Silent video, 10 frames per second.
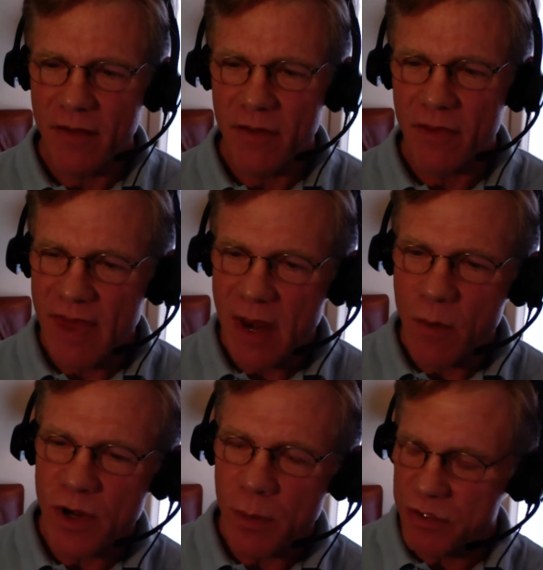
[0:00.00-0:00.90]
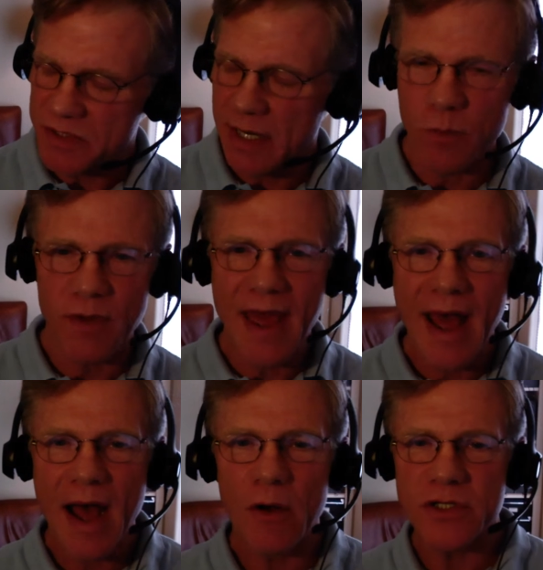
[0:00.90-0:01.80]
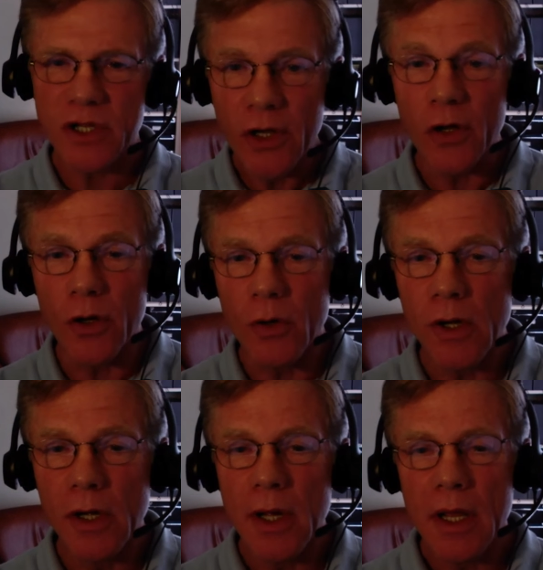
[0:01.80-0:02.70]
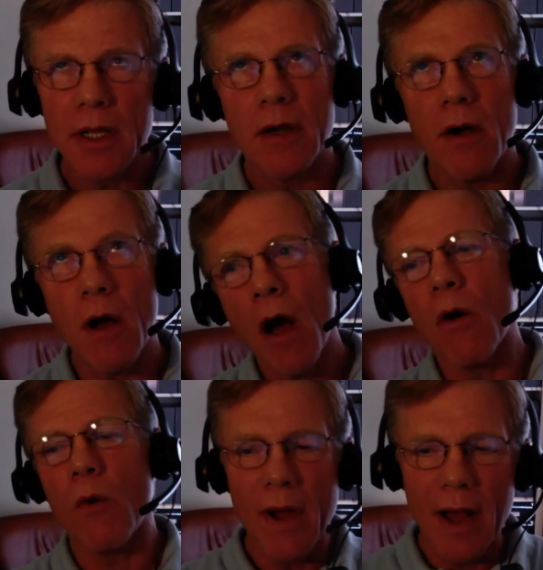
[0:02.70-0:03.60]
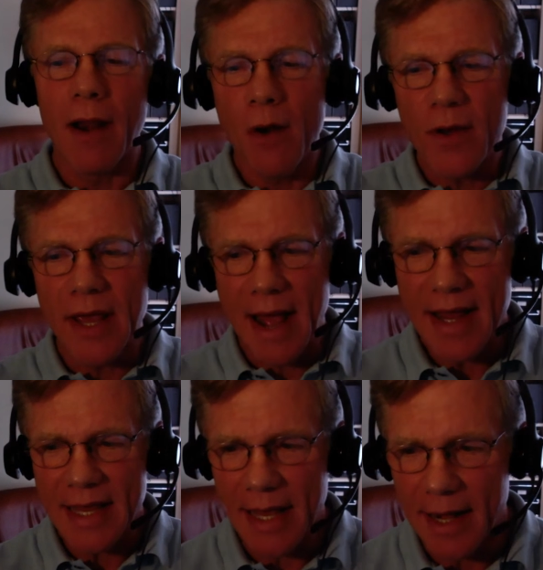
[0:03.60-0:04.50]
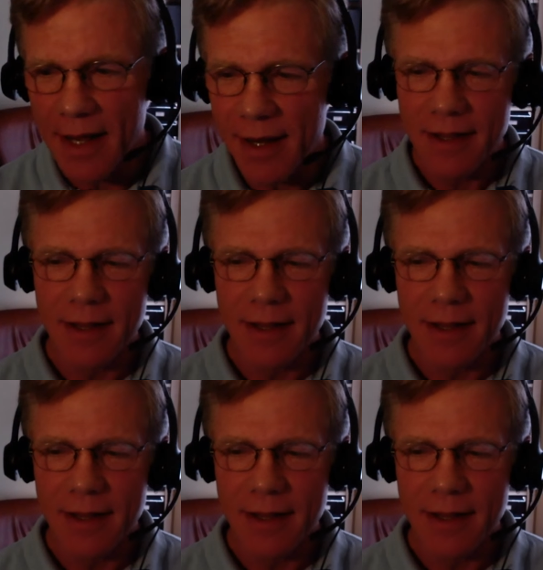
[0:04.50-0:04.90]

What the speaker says: then when you're presented with a how-to, you go, oh well, okay, I it.